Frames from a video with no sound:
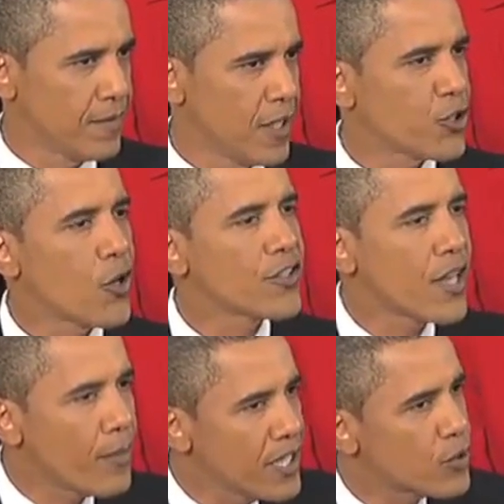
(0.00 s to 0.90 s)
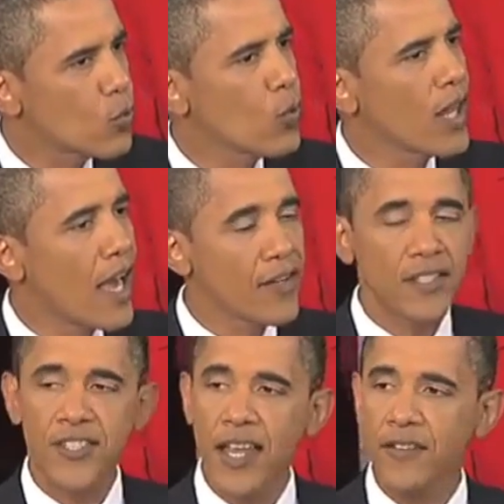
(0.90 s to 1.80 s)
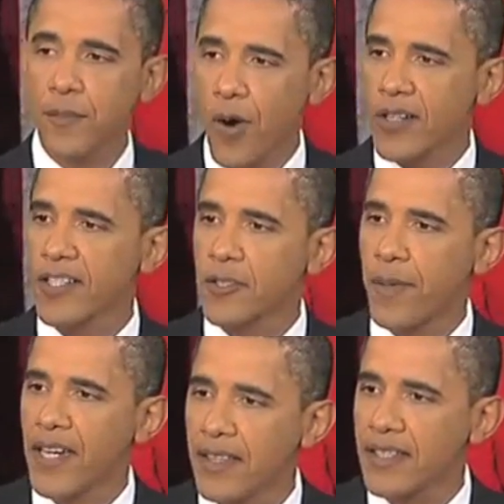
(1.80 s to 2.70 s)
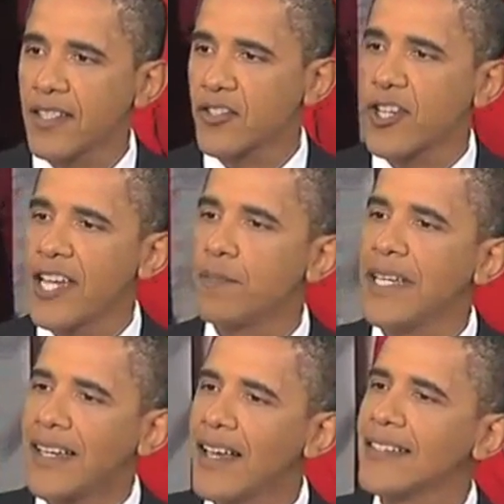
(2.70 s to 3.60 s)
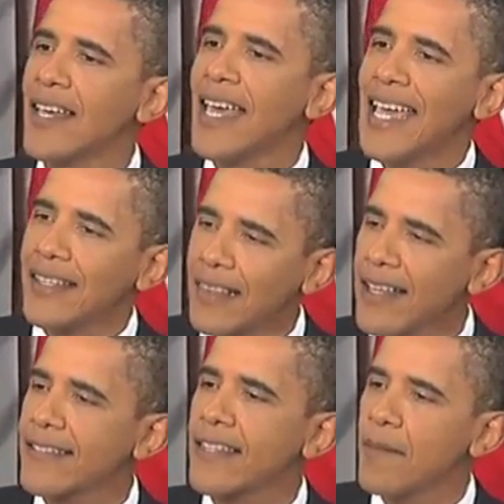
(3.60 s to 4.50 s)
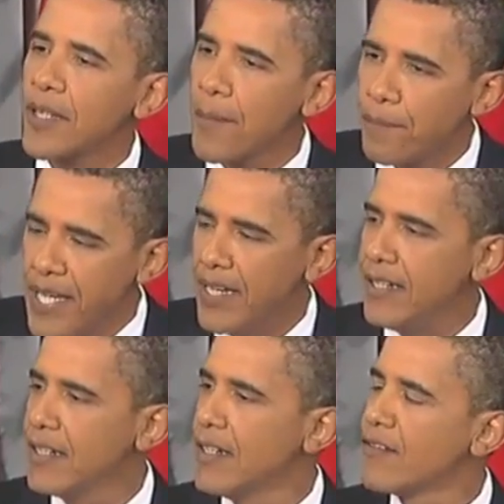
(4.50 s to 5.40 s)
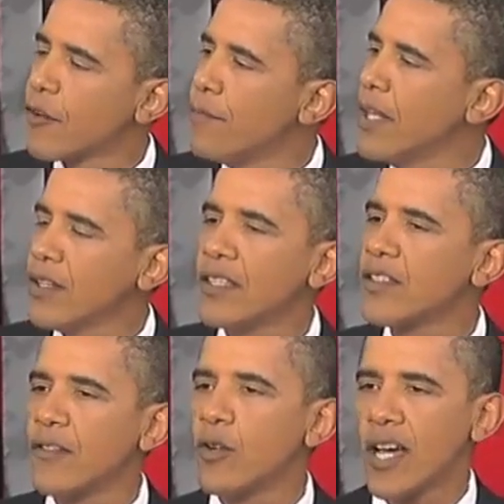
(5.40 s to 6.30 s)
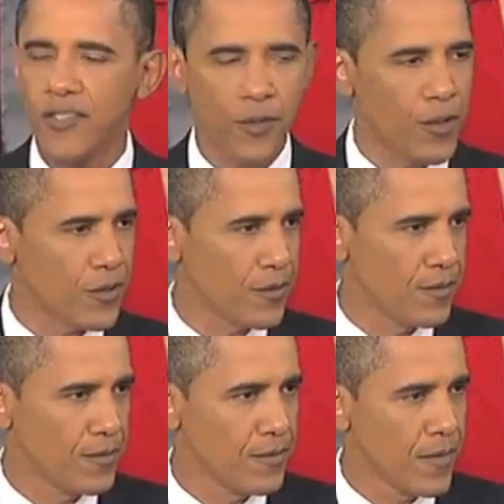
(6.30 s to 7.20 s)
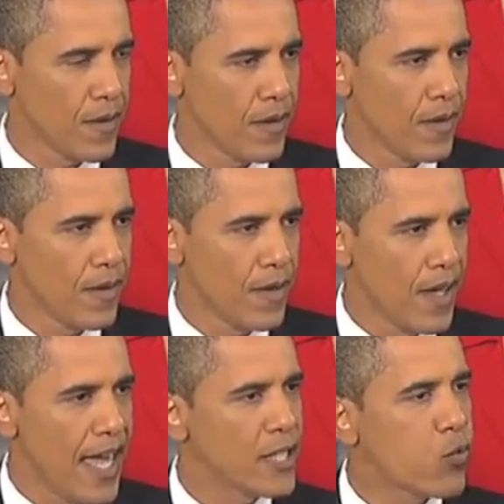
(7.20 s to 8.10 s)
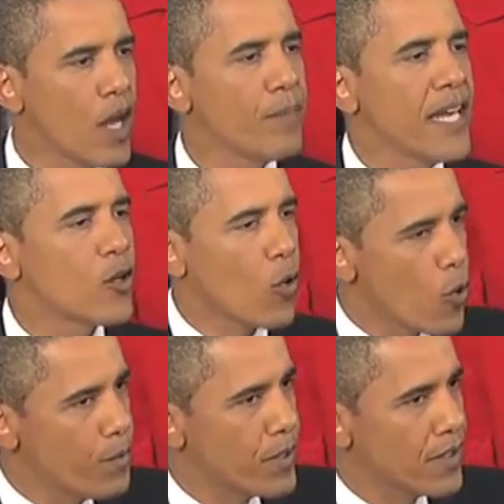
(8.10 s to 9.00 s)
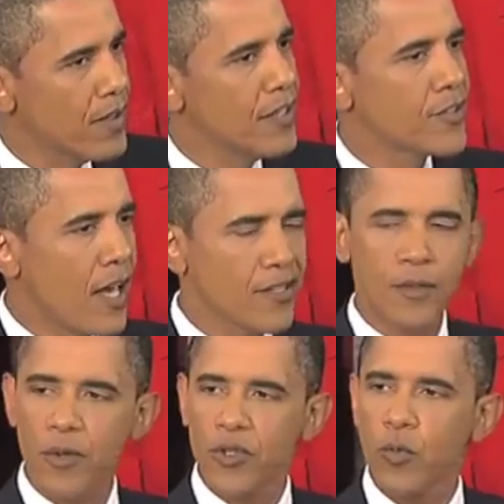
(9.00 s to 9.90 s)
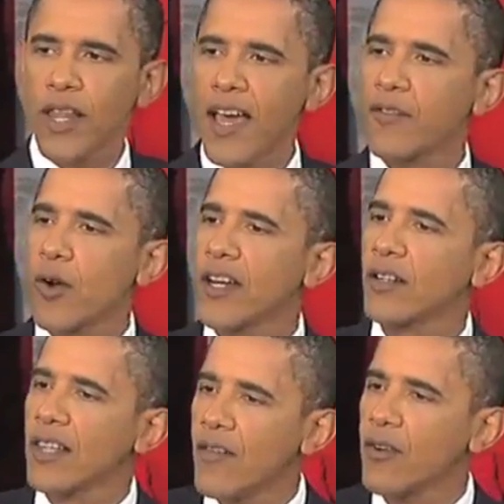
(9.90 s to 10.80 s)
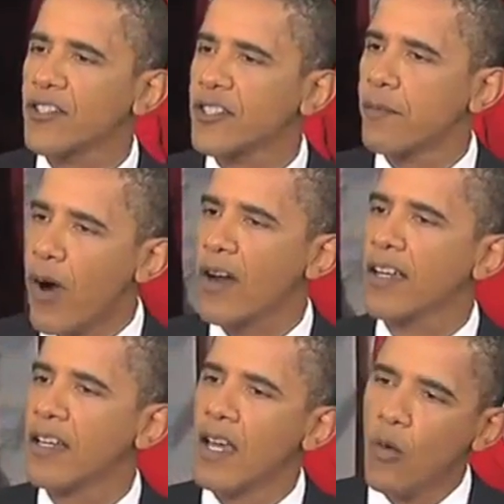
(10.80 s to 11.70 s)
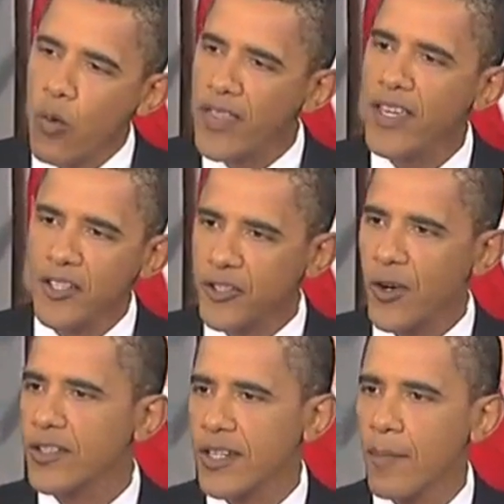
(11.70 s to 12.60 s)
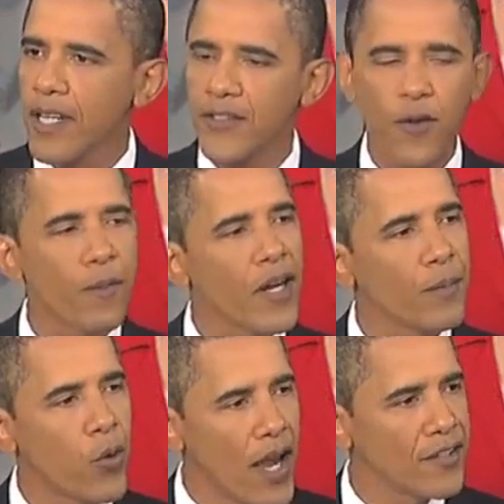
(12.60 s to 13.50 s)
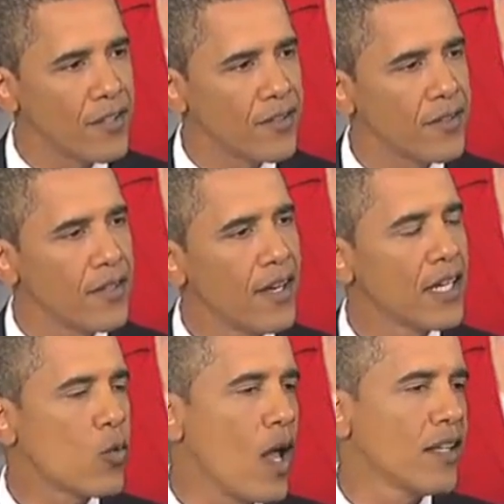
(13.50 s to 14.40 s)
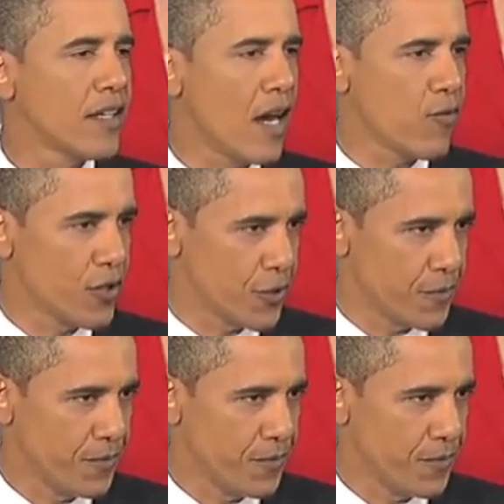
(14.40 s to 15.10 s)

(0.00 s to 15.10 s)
Insurance companies will have an incentive to participate in this exchange because it lets them compete for millions of new customers. As one big group, these customers will have greater leverage to bargain with the insurance companies for better prices and quality coverage.